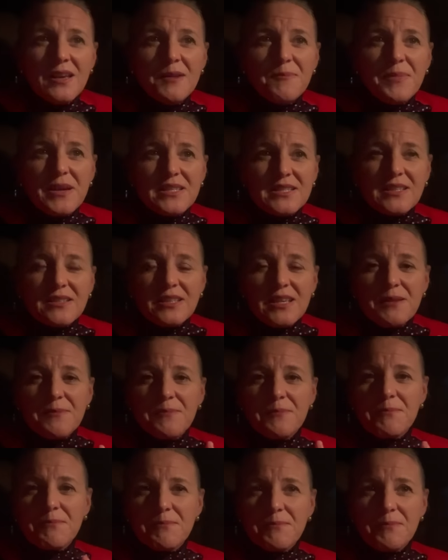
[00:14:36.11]
basically
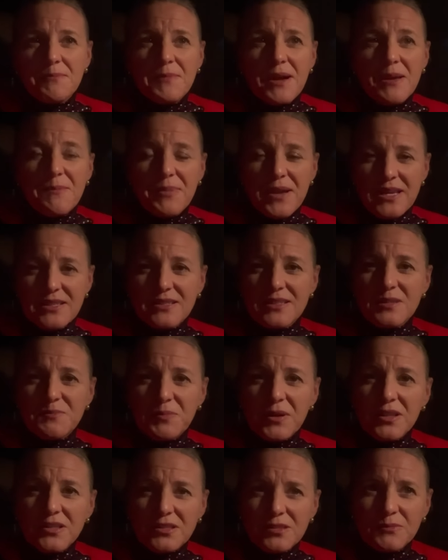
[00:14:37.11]
my base is
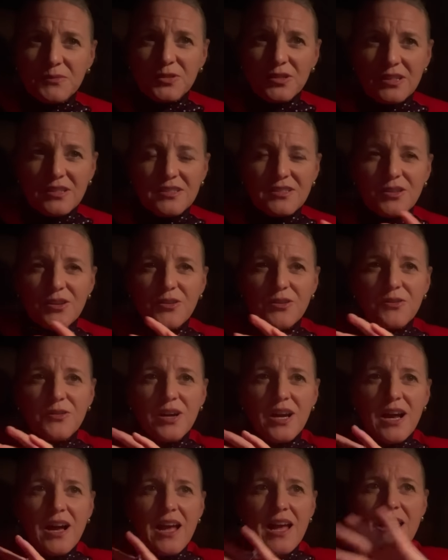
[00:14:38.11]
Baltimore, so
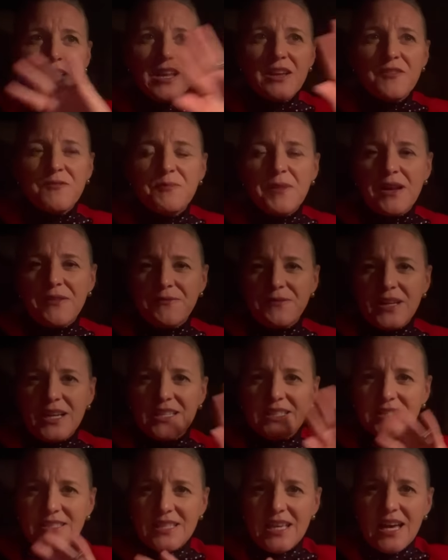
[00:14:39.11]
any of my
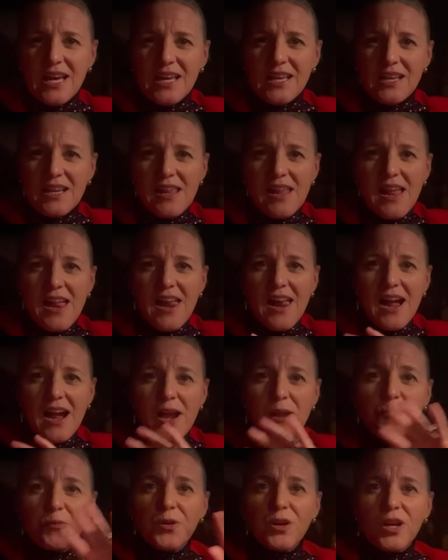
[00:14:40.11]
flights that
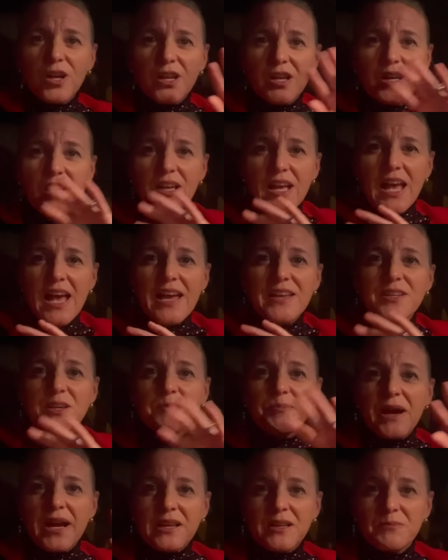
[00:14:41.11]
I work end up
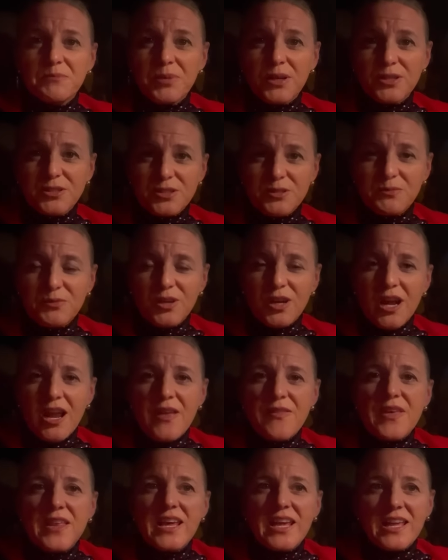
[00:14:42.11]
back in Baltimore,
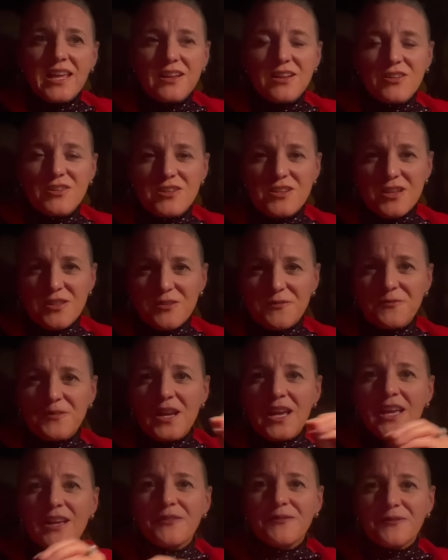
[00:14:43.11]
and then I get on another
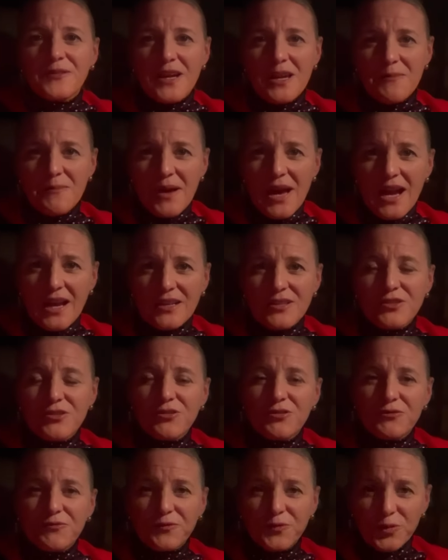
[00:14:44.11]
flight and fly back
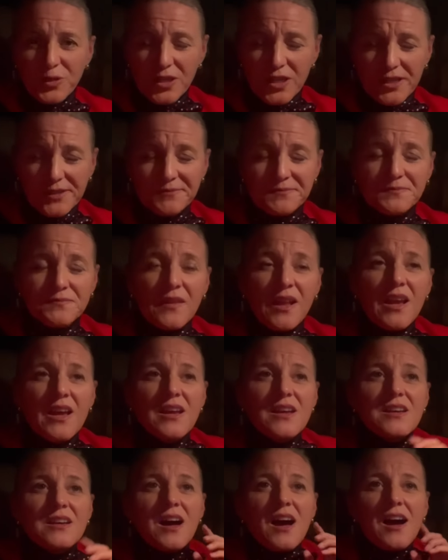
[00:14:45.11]
to Florida.
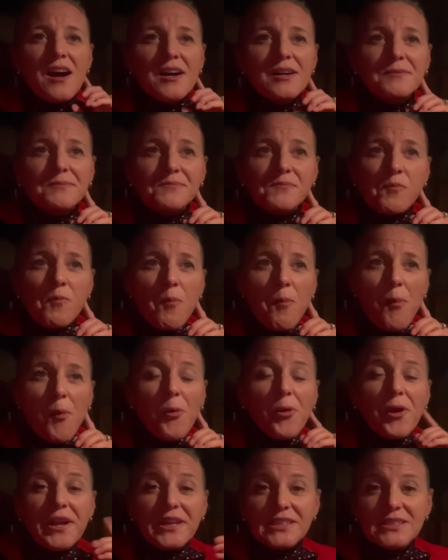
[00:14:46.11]

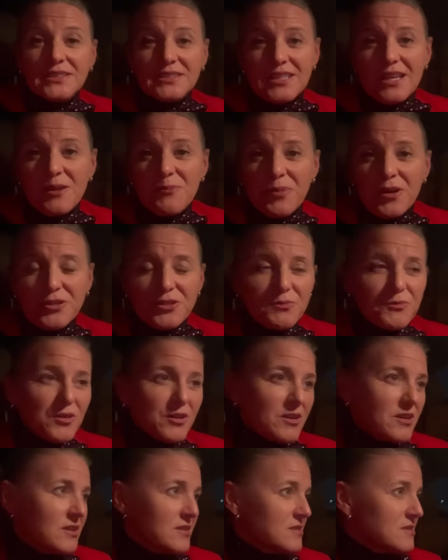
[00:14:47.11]
Or I could stay in Baltimore,
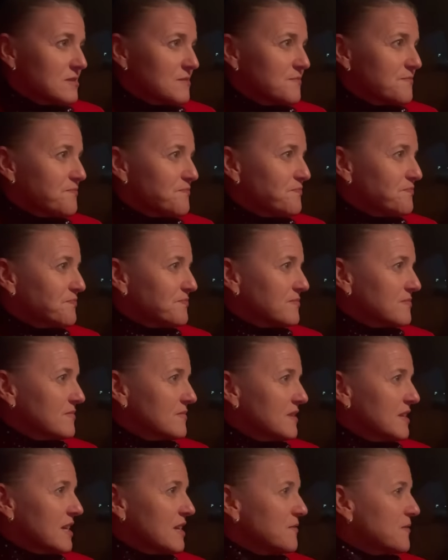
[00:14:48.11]
because
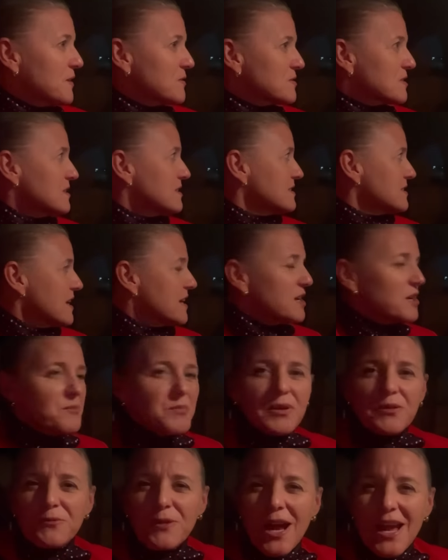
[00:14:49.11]
like if I was gonna stay here,
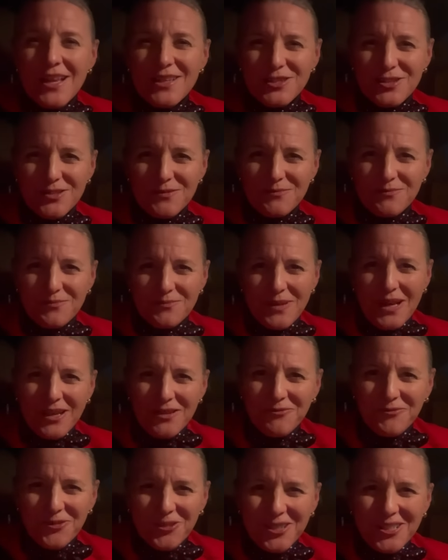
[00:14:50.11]
but Ryan's back
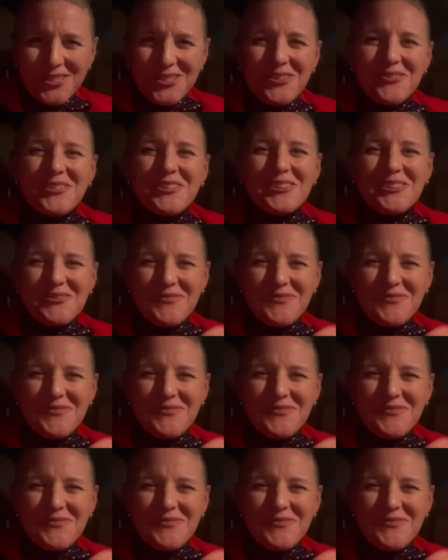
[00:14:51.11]
in Florida, so I'm gonna go